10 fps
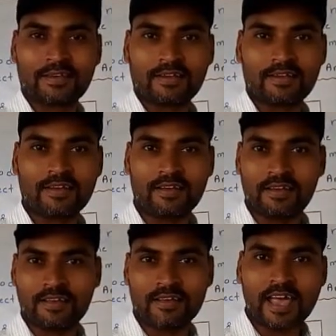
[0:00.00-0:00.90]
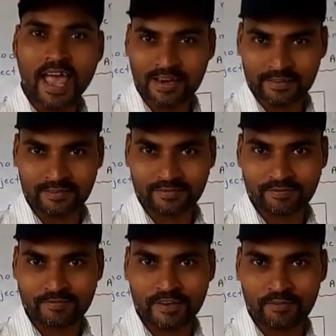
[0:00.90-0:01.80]
A, an,
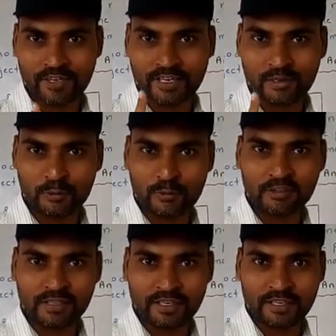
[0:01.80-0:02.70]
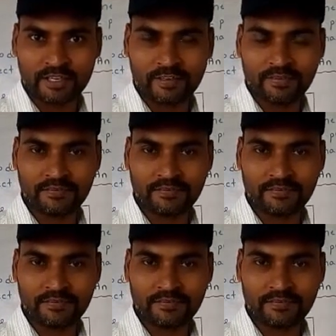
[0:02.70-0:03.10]
when we are using it